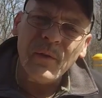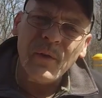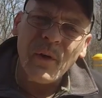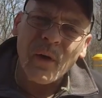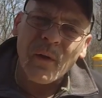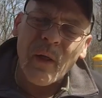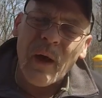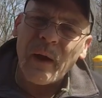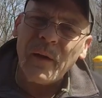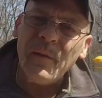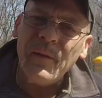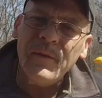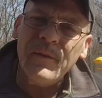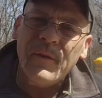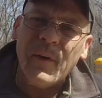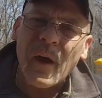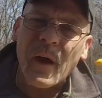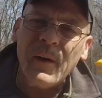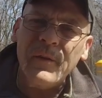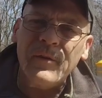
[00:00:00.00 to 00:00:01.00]
A lot of these
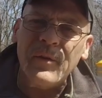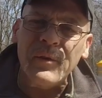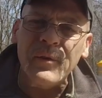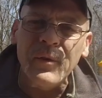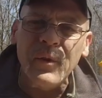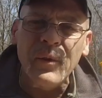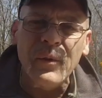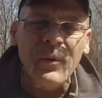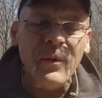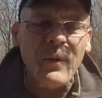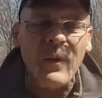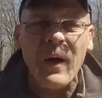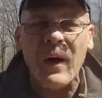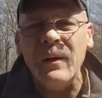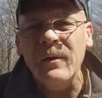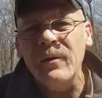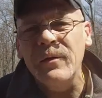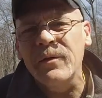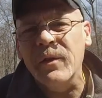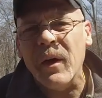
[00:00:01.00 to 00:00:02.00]
guys are new, a lot
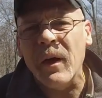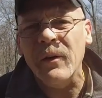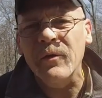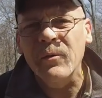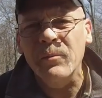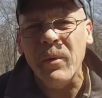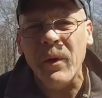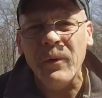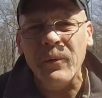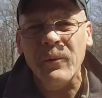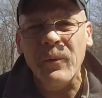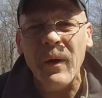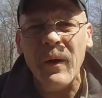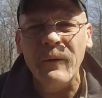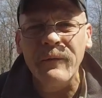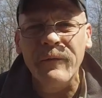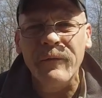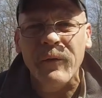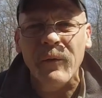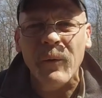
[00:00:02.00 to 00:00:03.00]
of these guys have been
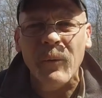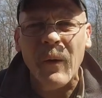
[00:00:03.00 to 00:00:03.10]
around for a